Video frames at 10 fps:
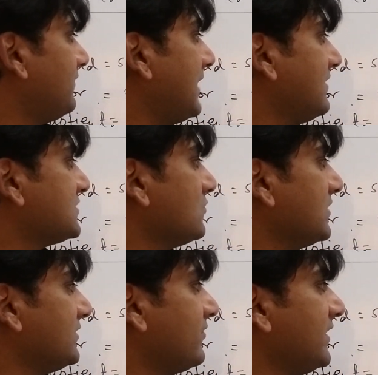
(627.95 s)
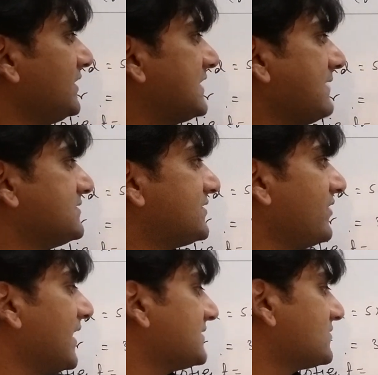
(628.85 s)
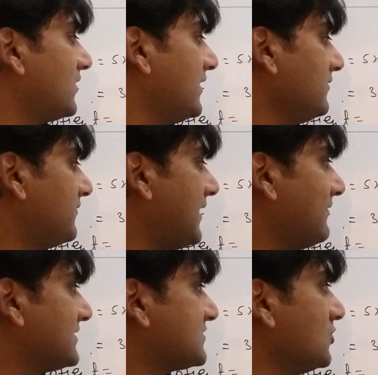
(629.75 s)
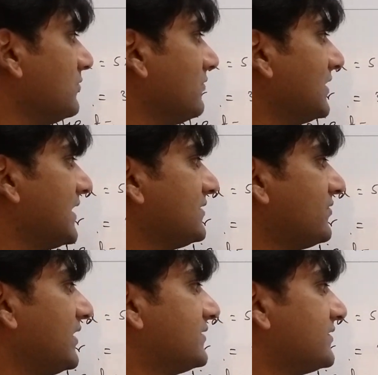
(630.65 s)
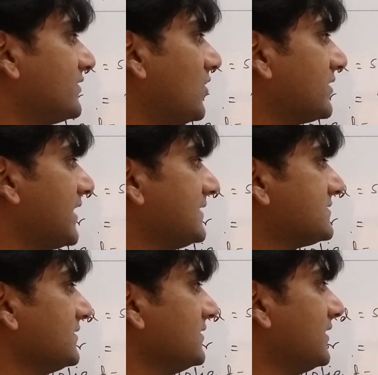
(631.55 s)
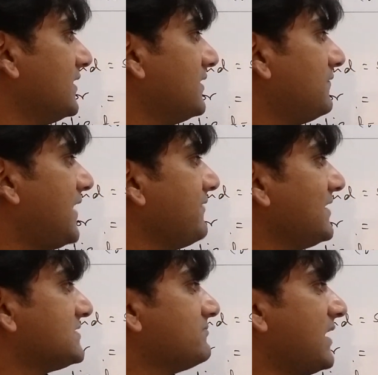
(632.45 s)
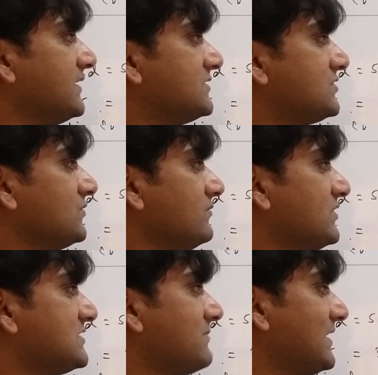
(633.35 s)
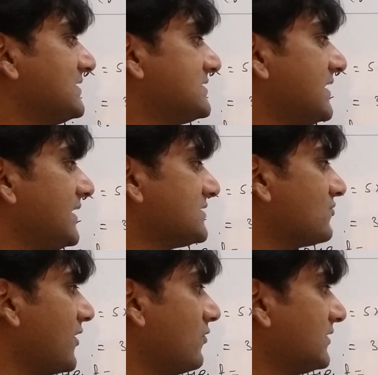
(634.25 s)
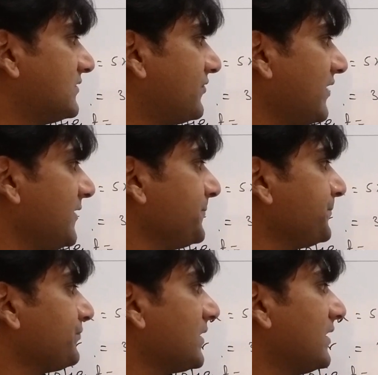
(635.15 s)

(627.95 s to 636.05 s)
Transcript: 5x over 3 times 3x square, 5x cube you will get, 3 and 2 got cancelled. 5x minus 2, which is minus 10x square over 3,